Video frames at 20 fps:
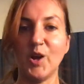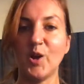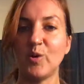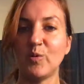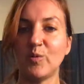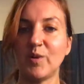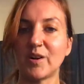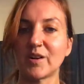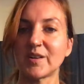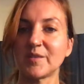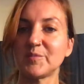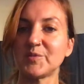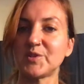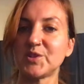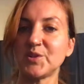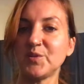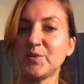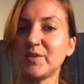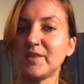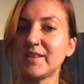Welcome
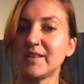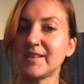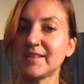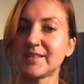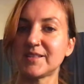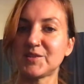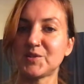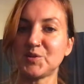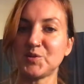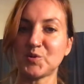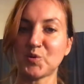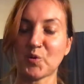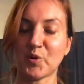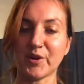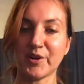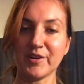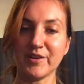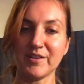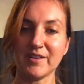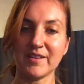to this
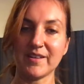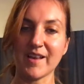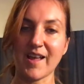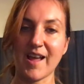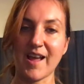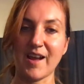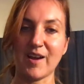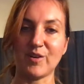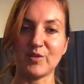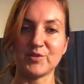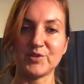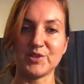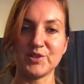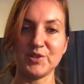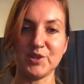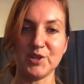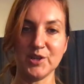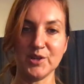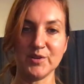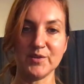tutorial on how to
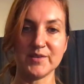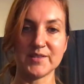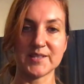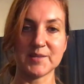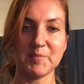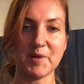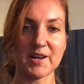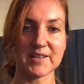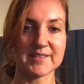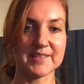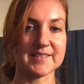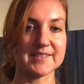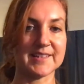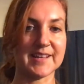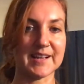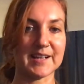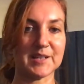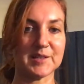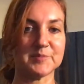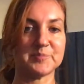use a Moxa
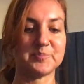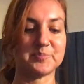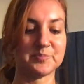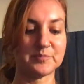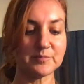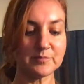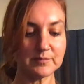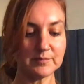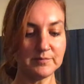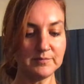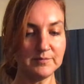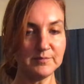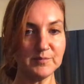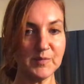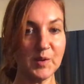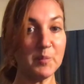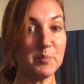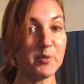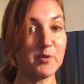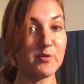stick.
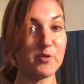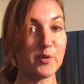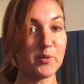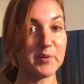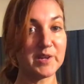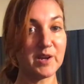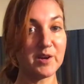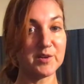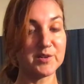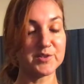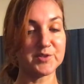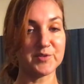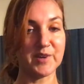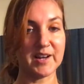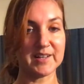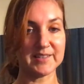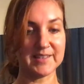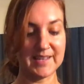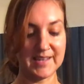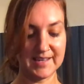Before we go
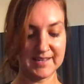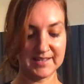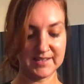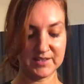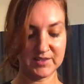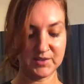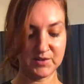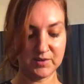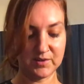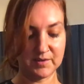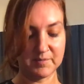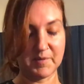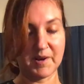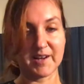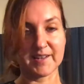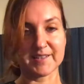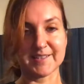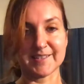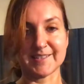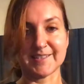directly into the
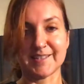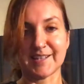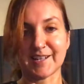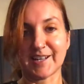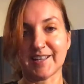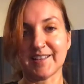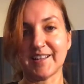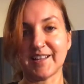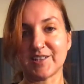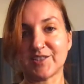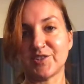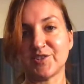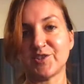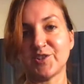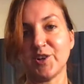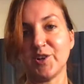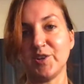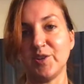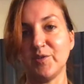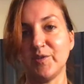Moxa stick, I'd like to show
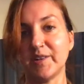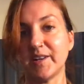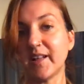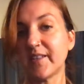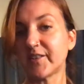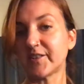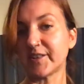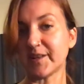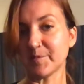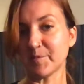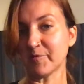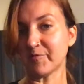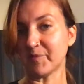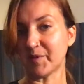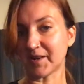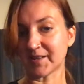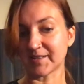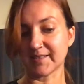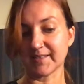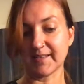you another type of
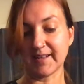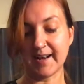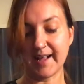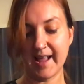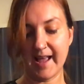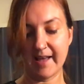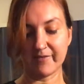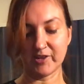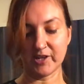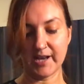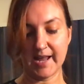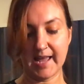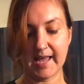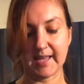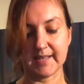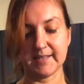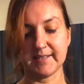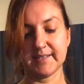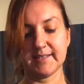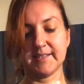Moxa that I have on hand.